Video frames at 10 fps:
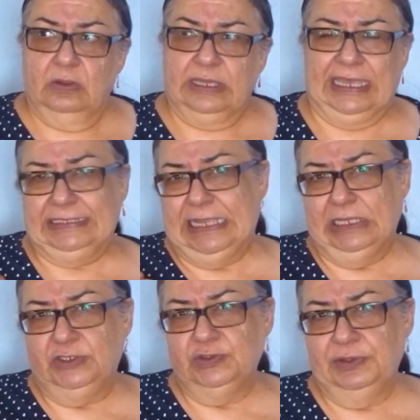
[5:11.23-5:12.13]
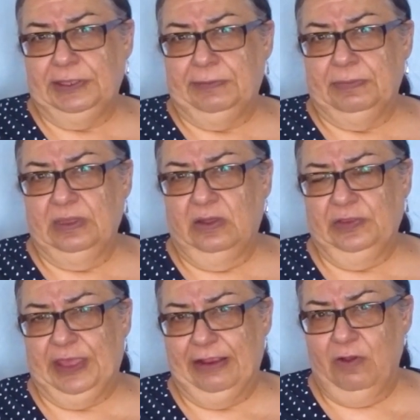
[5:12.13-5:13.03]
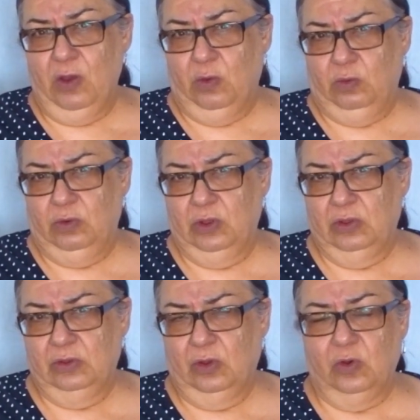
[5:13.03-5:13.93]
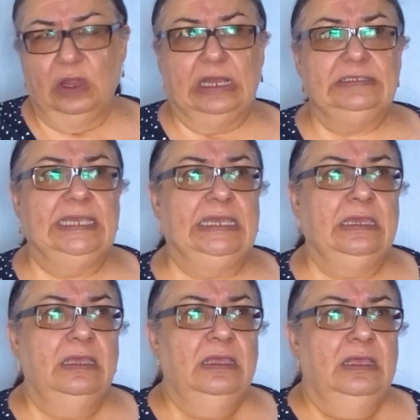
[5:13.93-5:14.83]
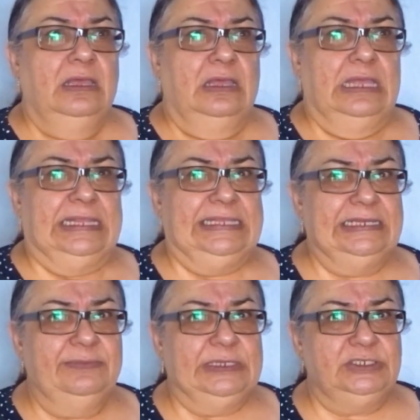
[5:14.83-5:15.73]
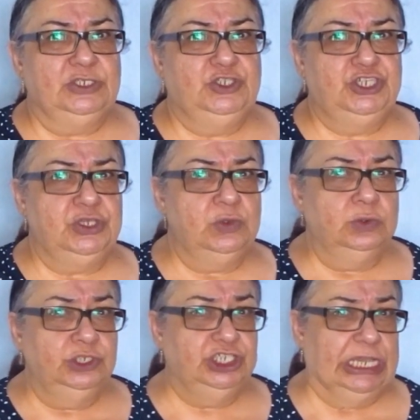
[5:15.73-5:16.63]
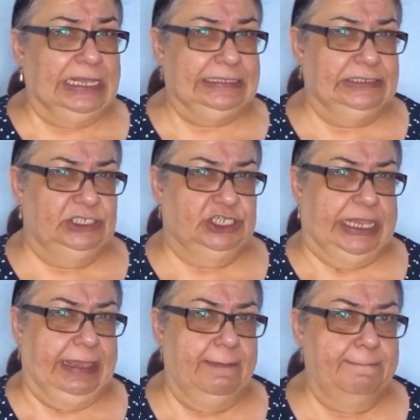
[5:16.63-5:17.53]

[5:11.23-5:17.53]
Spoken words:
Can they do them on their own? Or are they a little bit too challenging?